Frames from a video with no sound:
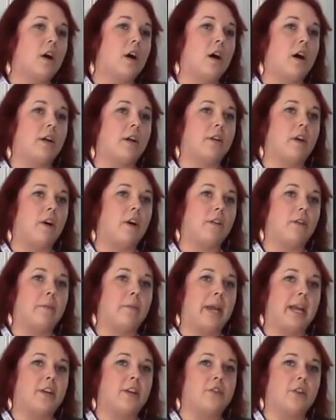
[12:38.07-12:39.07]
on all the
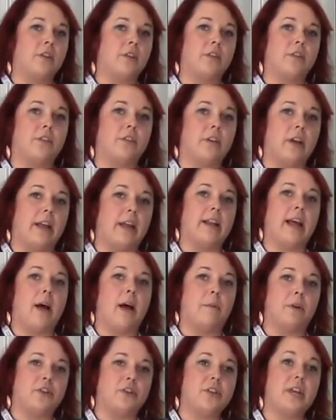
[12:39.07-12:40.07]
pages and, and
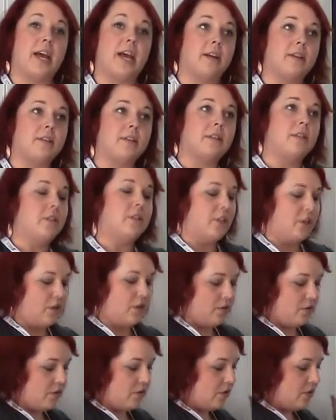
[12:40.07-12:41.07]
how much text is
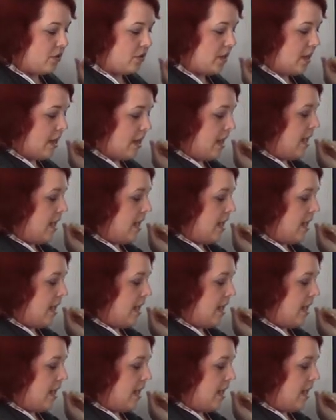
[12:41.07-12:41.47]
used,